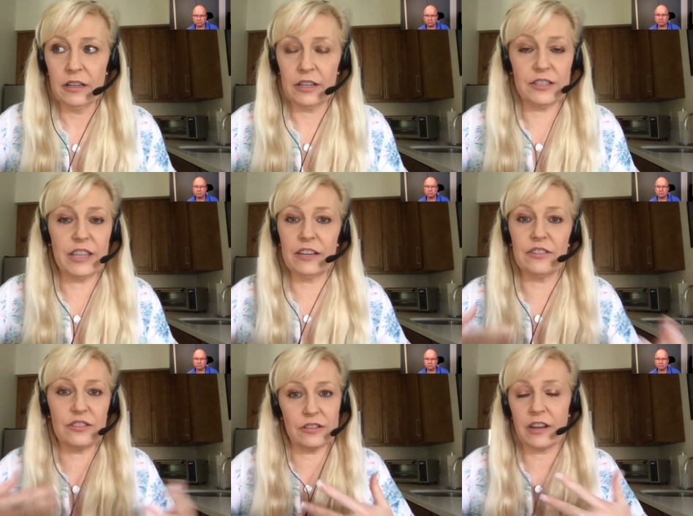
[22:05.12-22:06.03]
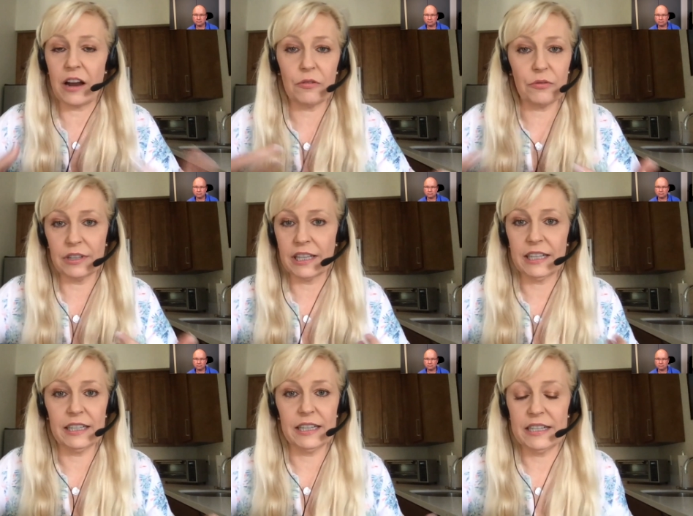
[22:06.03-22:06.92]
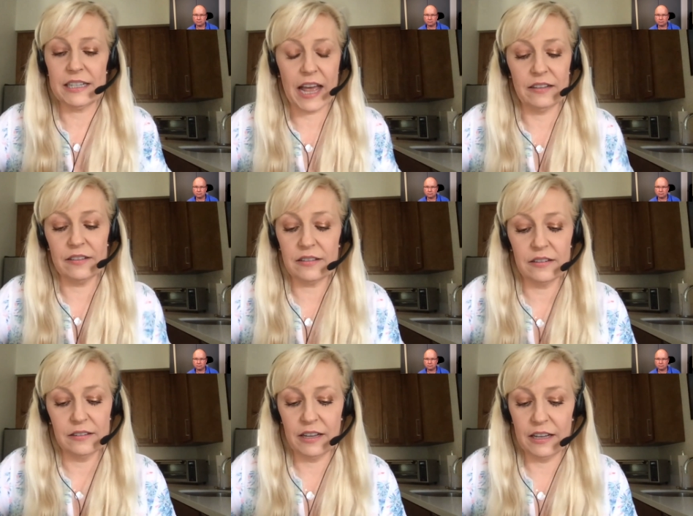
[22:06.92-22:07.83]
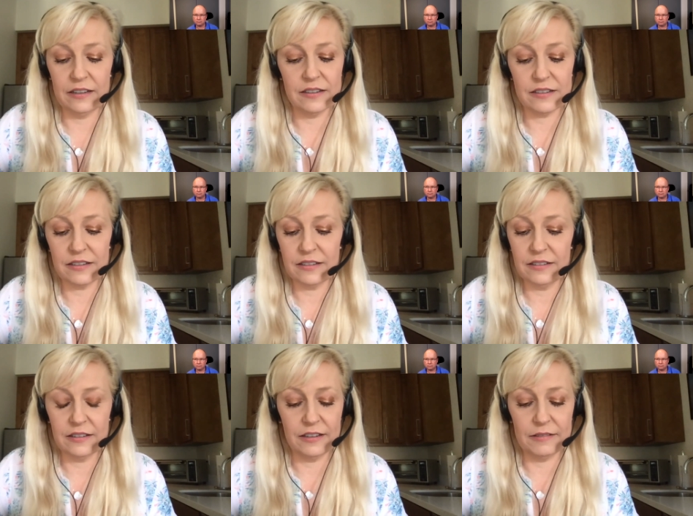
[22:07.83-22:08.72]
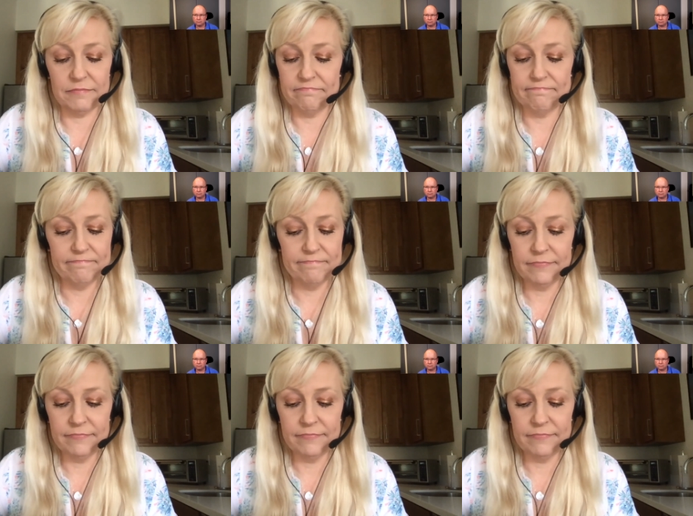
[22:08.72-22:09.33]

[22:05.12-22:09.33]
Because mm-hmm. things just got really intense, and um,